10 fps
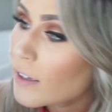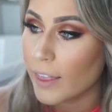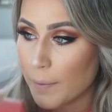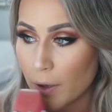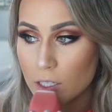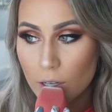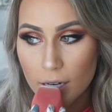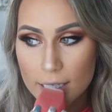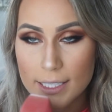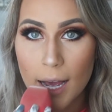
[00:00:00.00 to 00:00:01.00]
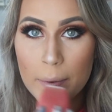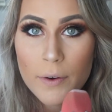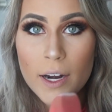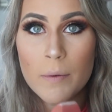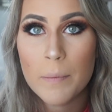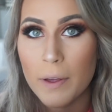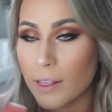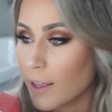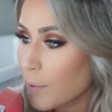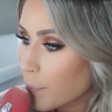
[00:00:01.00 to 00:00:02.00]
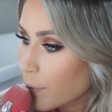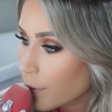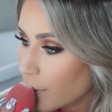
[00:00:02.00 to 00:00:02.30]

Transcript: And I'm also gonna dab it right above my lip.